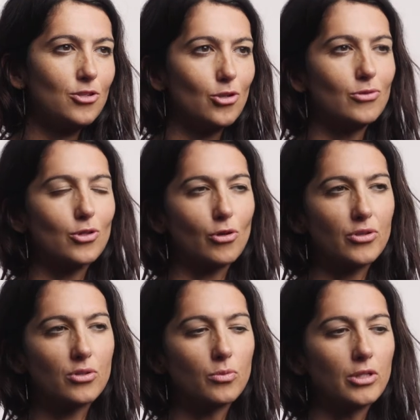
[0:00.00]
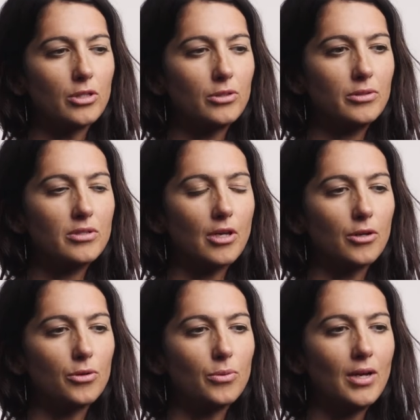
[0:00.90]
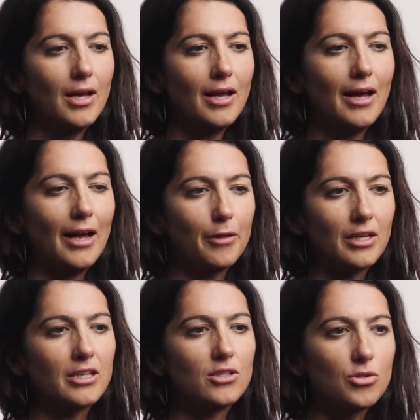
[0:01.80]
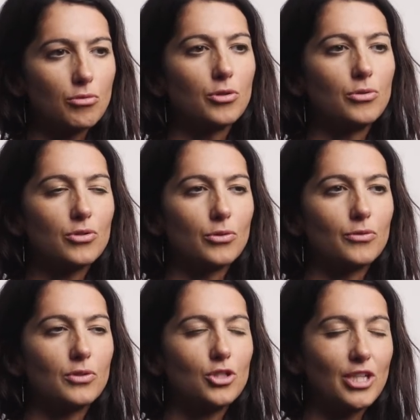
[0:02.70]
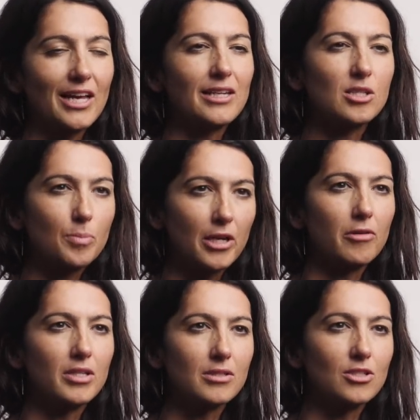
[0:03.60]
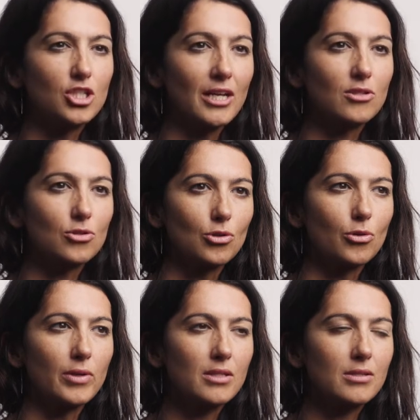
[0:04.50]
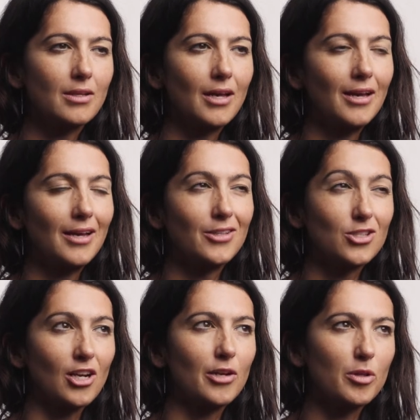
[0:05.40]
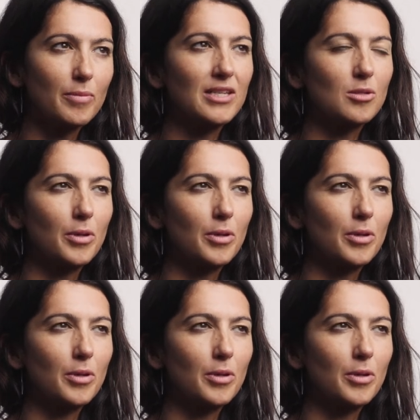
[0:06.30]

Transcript: students across the world. So I think it's through sort of shared experience and shared stories. And certainly with Amazing